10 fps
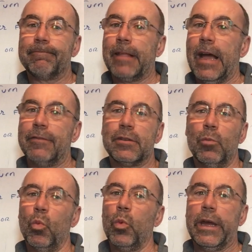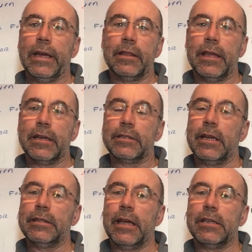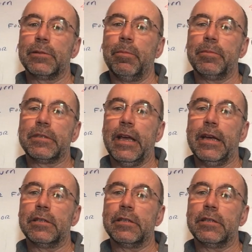have some weird things that they say.